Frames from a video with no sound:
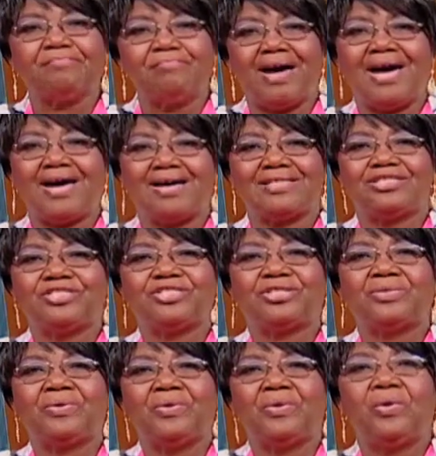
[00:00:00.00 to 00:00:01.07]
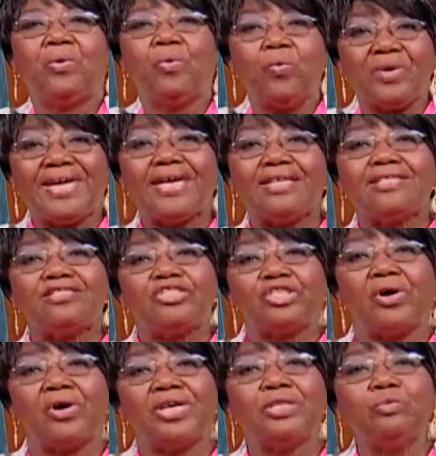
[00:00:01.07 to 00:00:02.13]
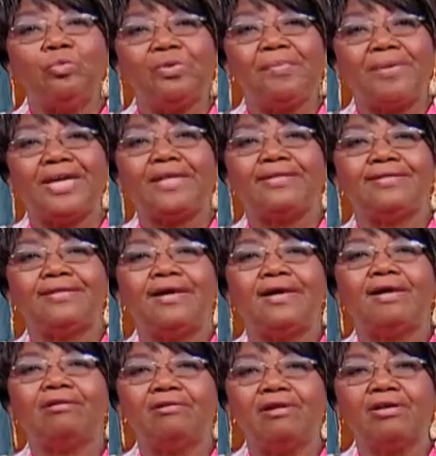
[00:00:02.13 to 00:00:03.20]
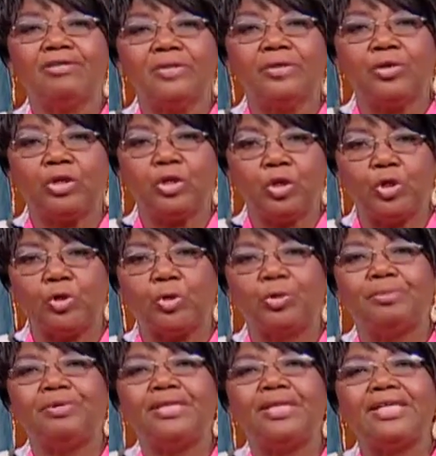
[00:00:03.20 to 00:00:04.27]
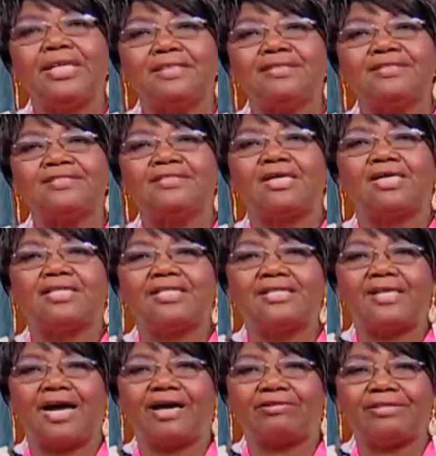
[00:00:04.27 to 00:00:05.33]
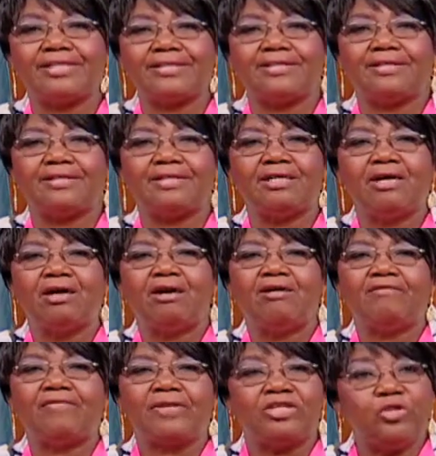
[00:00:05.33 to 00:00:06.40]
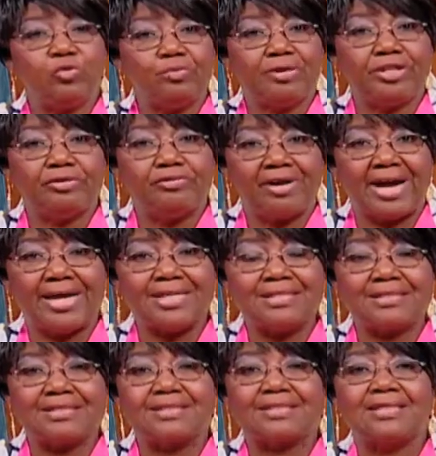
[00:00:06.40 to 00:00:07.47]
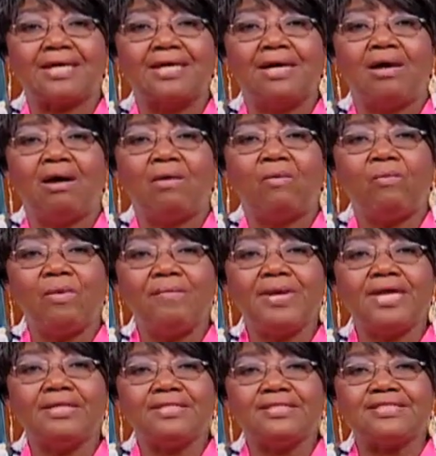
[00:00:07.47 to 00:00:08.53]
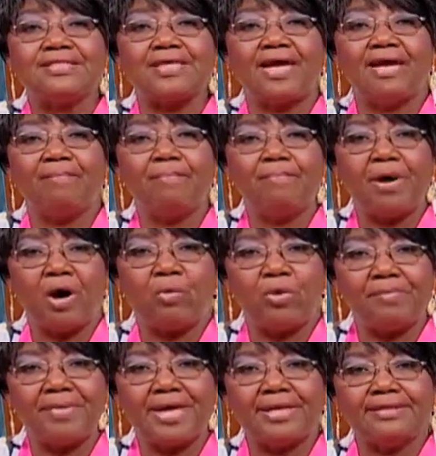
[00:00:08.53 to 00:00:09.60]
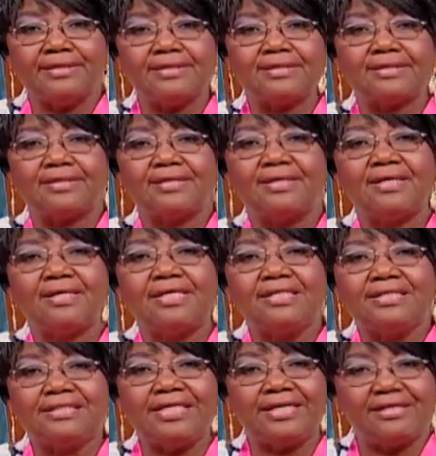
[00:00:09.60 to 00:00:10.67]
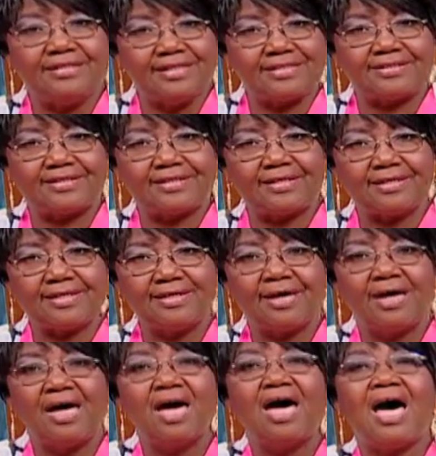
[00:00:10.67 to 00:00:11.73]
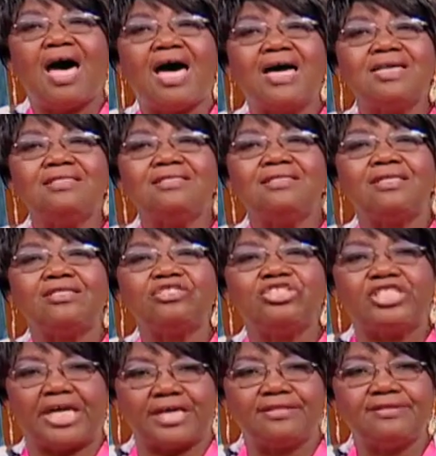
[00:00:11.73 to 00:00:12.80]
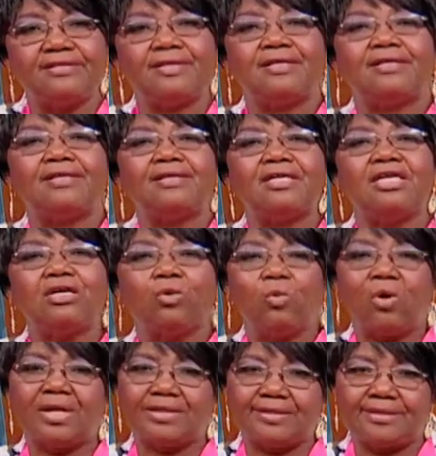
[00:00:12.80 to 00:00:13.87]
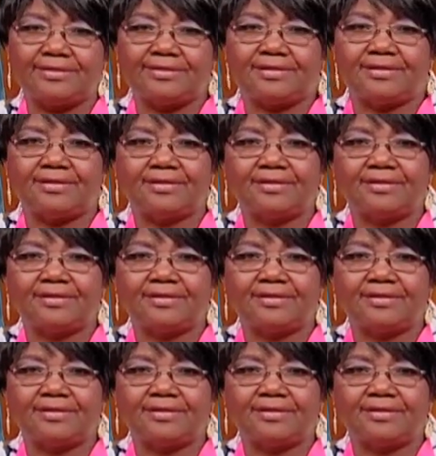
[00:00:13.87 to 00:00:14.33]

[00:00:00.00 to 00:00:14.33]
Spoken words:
March, we joined women around the globe in solidarity for human rights, women's empowerment, dignity, and gender equality.